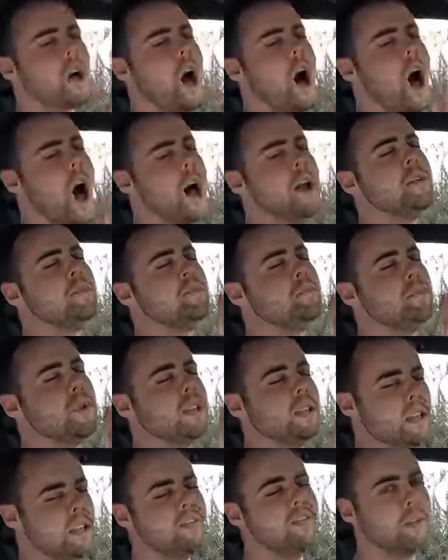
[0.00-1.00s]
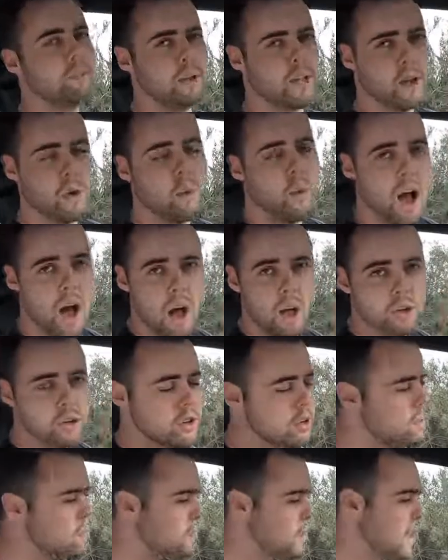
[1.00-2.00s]
unbelievably well. You
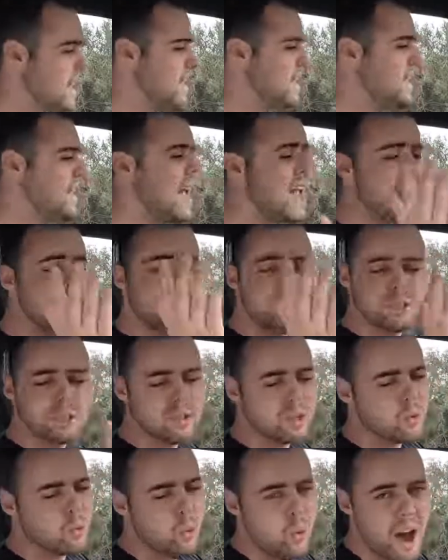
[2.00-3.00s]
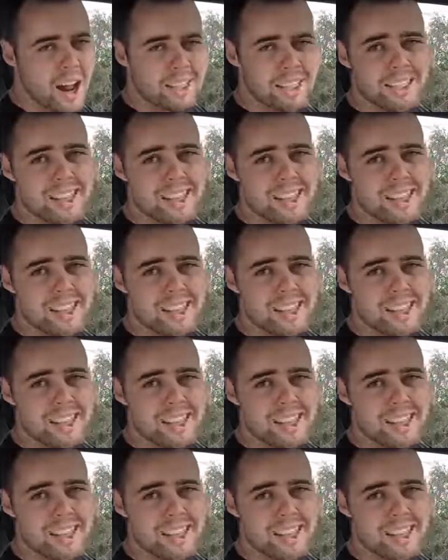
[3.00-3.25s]
can play games, you can watch